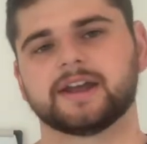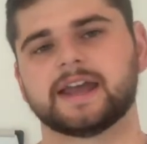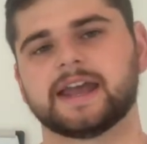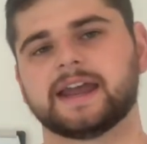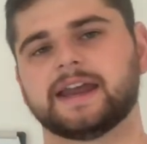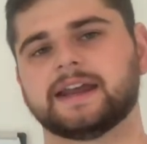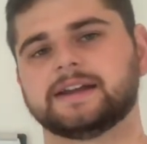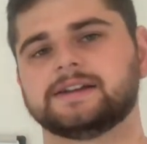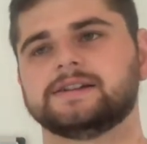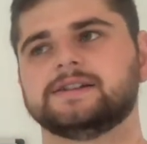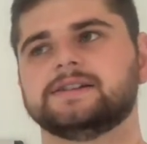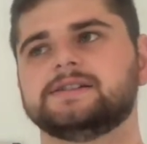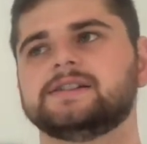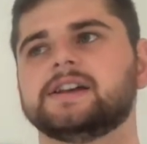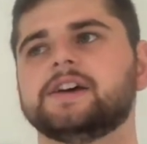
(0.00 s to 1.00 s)

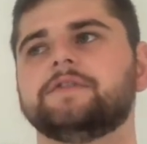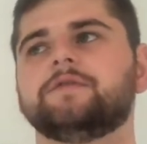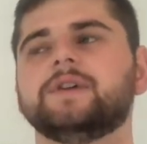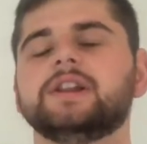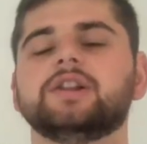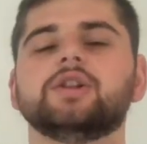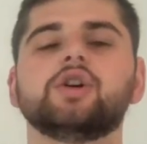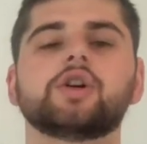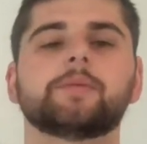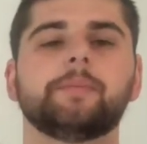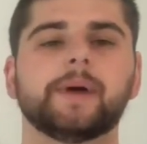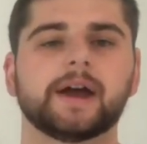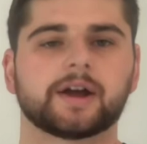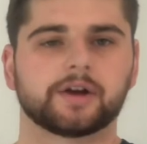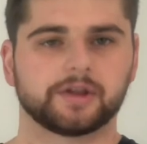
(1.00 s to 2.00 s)
and if we look
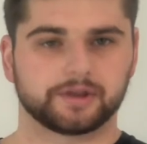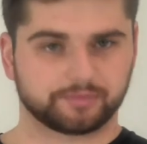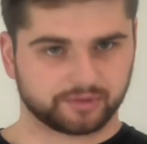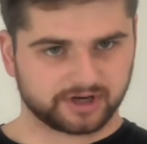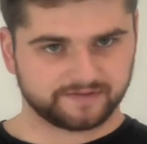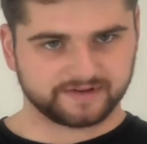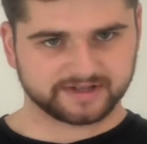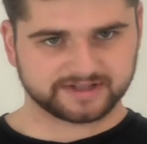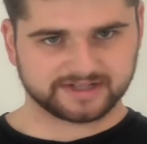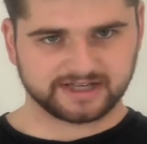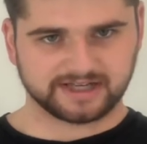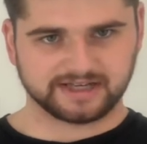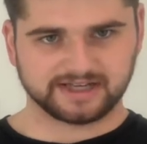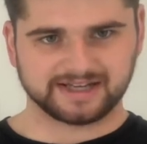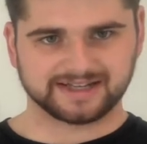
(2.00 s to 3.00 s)
back on the previous
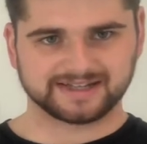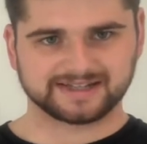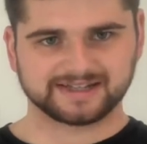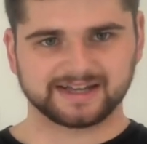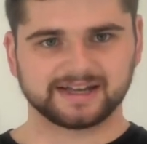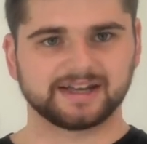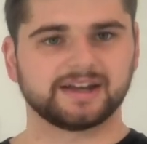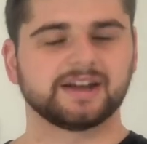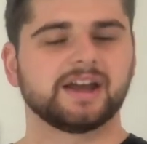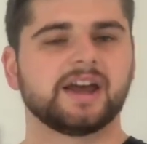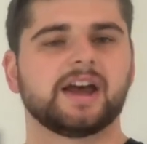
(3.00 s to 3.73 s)
10 years, then